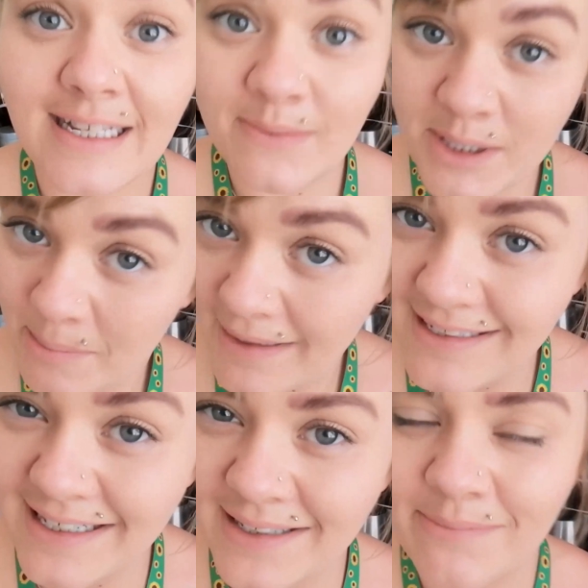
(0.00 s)
that's what she
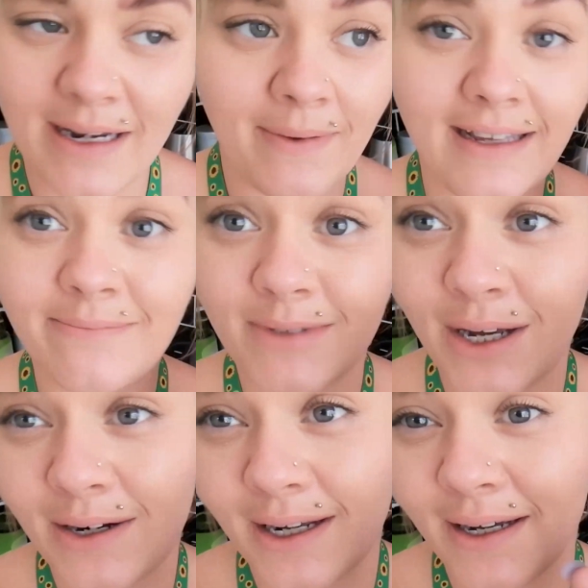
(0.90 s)
meant. But anyway, I'm
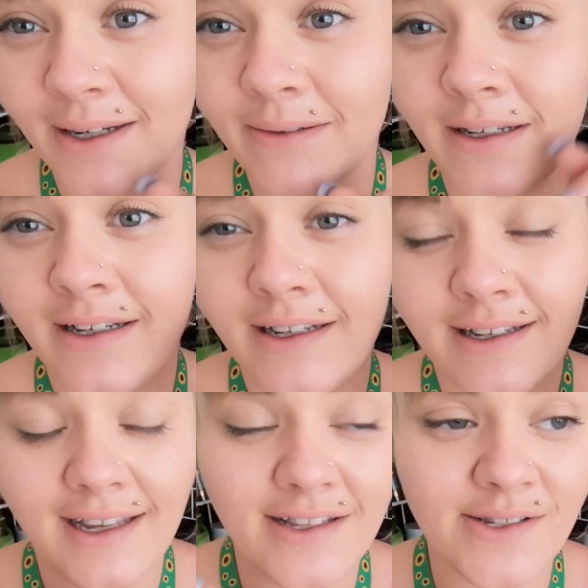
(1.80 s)
going to go
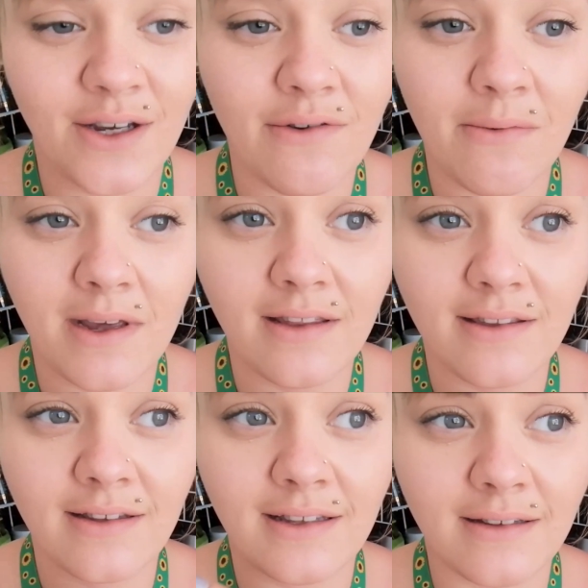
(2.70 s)
get this over
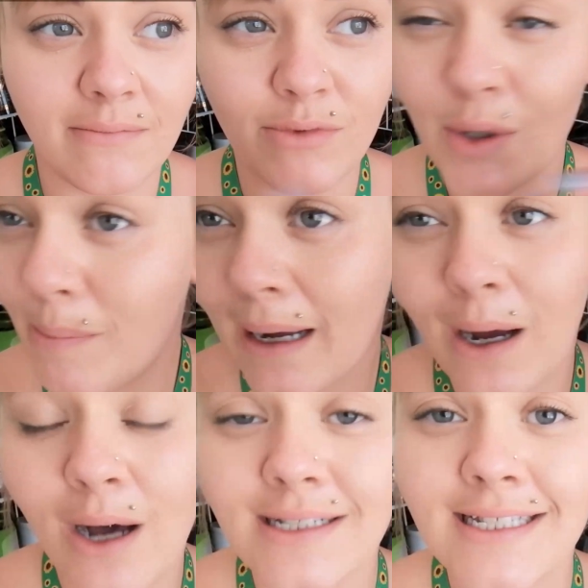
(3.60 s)
with, come
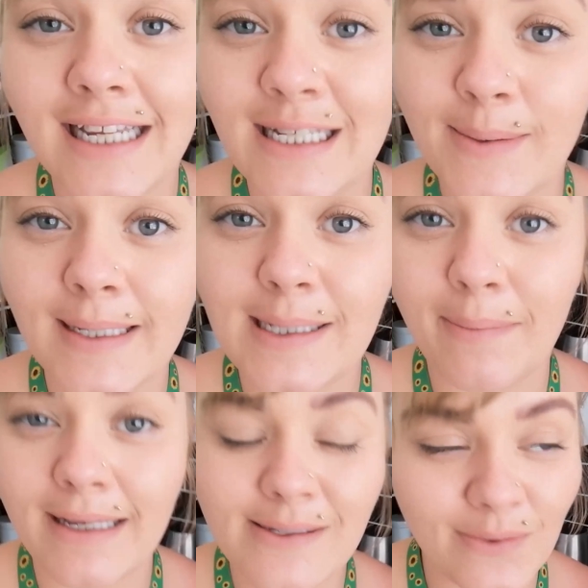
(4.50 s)
back a hot, sticky,
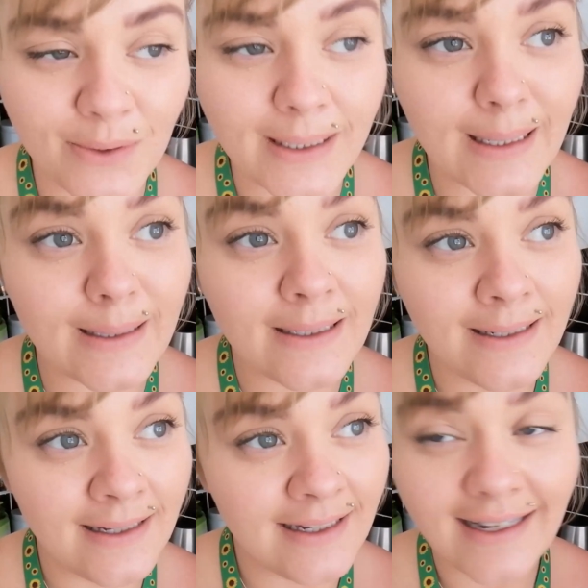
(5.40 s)
sweaty mess for you,
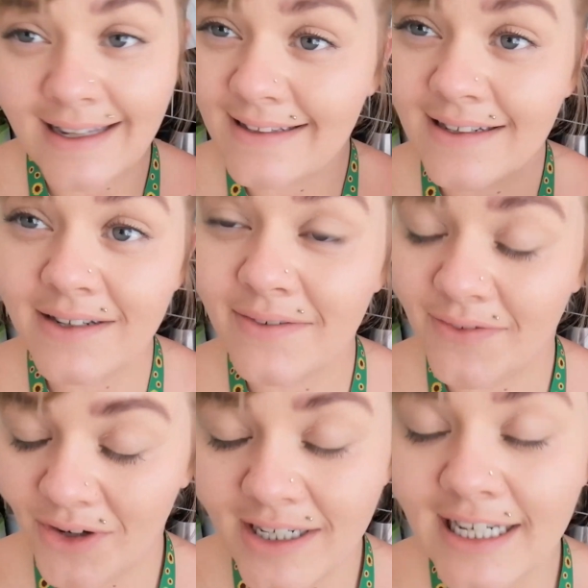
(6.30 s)
and then I
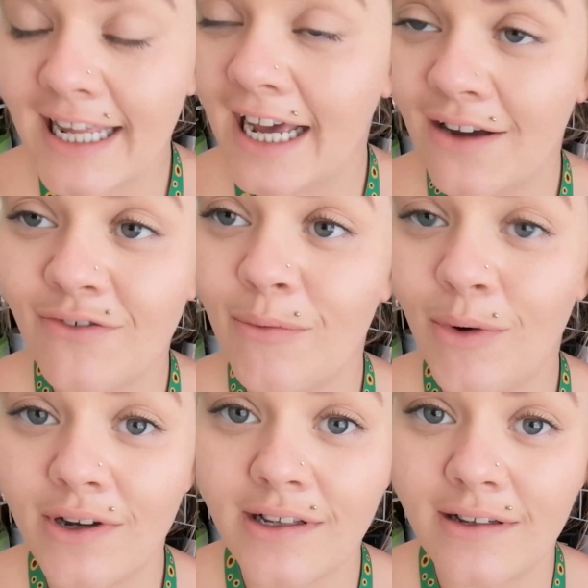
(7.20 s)
finally have
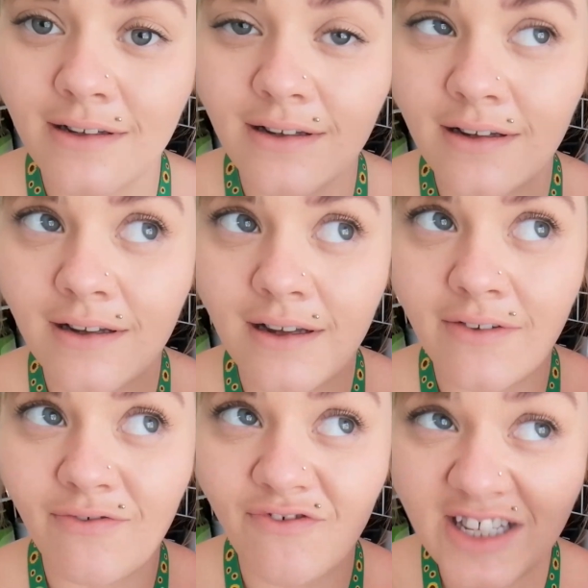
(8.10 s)
my
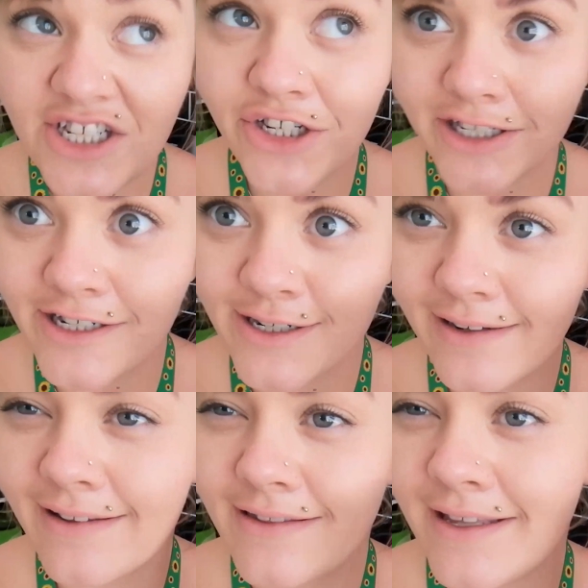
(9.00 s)

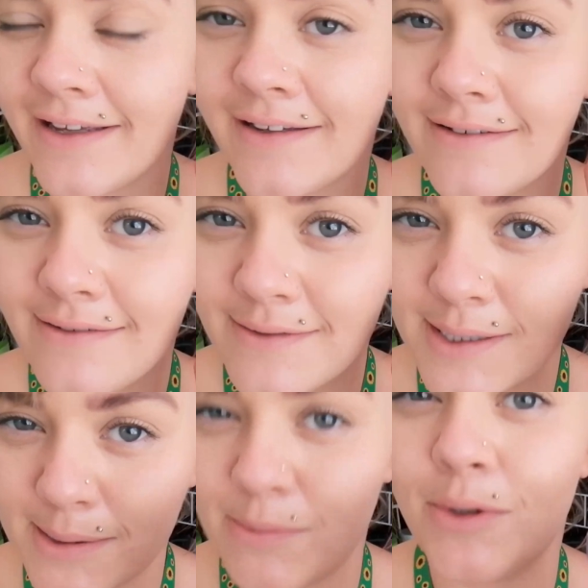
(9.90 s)
visioned thick
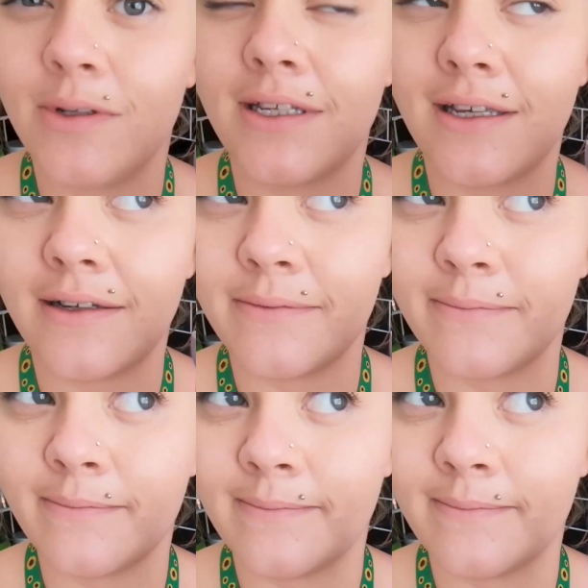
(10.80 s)
smoothie.